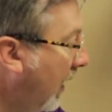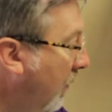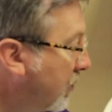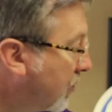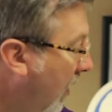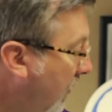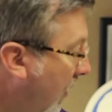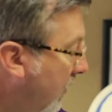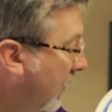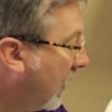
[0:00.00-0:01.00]
can't prescribe
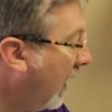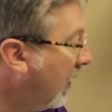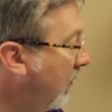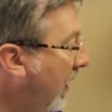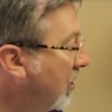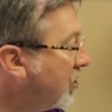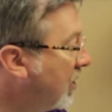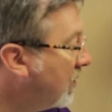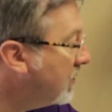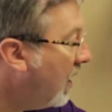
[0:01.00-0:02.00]
those and I can't manage
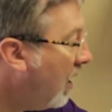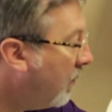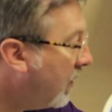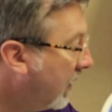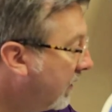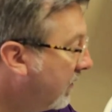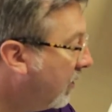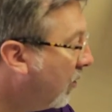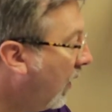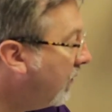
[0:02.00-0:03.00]
those, but I like to
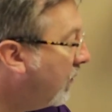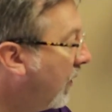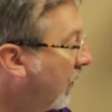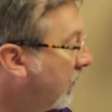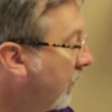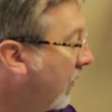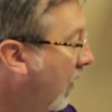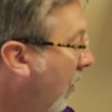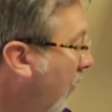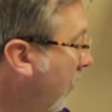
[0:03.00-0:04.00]
steer away from those.
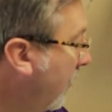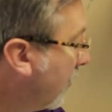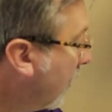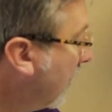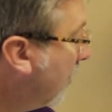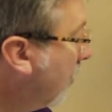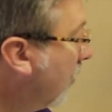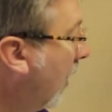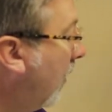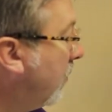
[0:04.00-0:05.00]
What I've been really
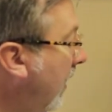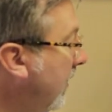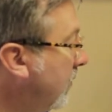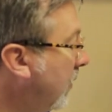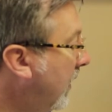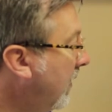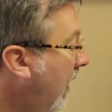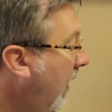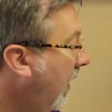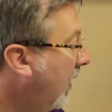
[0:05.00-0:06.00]
blessed with
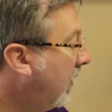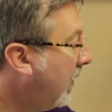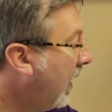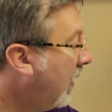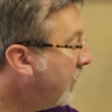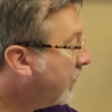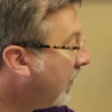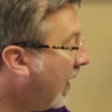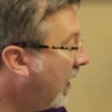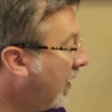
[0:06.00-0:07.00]
is an
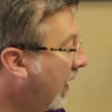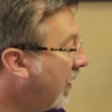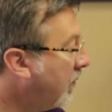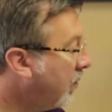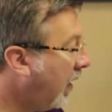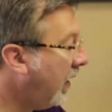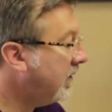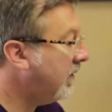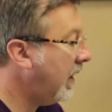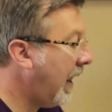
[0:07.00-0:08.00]

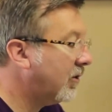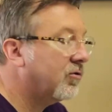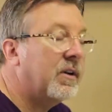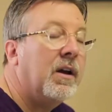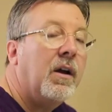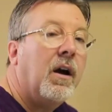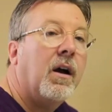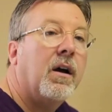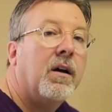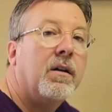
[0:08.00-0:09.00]
appliance that actually
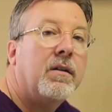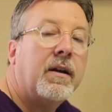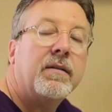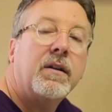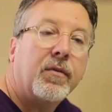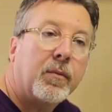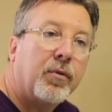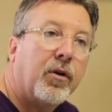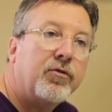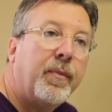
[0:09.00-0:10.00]
takes a
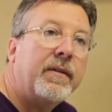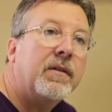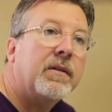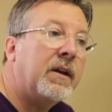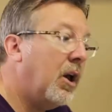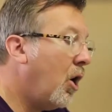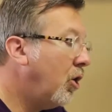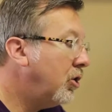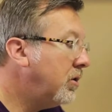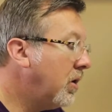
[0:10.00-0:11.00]
different approach. It basically
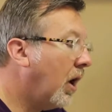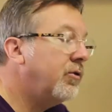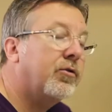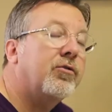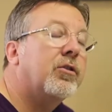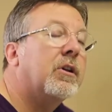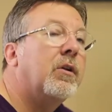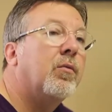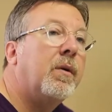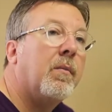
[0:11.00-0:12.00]

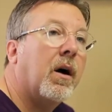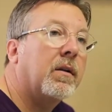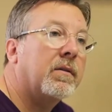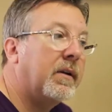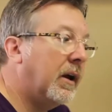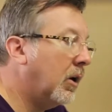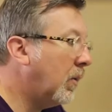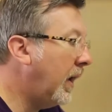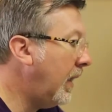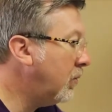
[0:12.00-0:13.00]
non-surgically remodels the
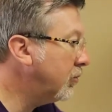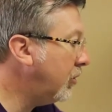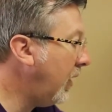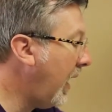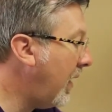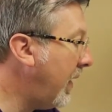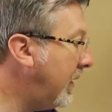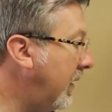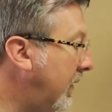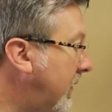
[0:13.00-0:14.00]
airway, and we'll show you how
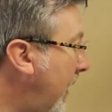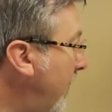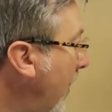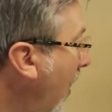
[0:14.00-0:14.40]
that does that.